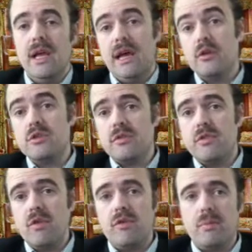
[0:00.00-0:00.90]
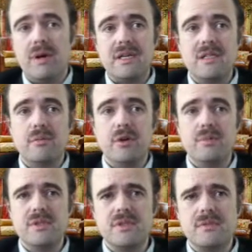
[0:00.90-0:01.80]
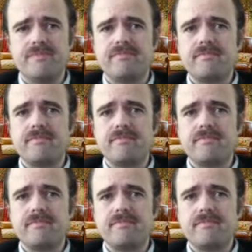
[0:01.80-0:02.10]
and also for pricing purposes.